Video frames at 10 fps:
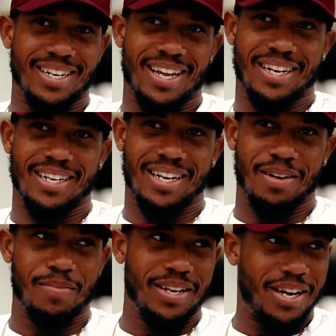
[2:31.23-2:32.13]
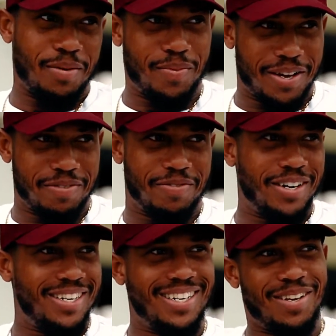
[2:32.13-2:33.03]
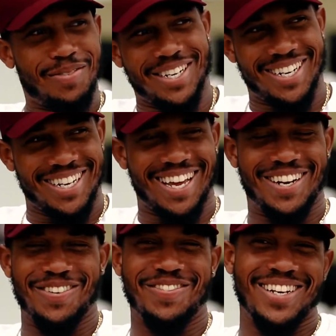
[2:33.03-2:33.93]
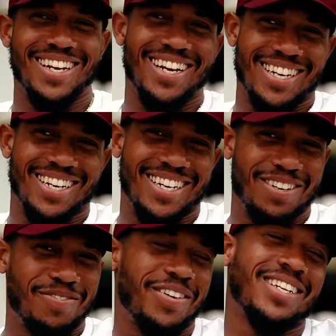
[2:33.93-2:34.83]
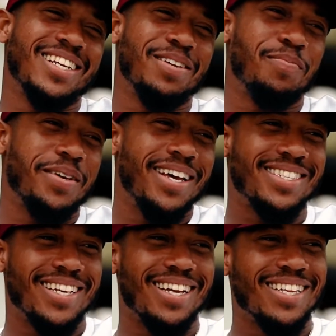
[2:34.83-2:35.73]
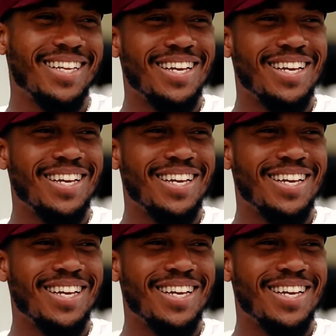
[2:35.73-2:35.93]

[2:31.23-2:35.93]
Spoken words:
Then I made IPL final and we didn't get over the line, and then finally PSL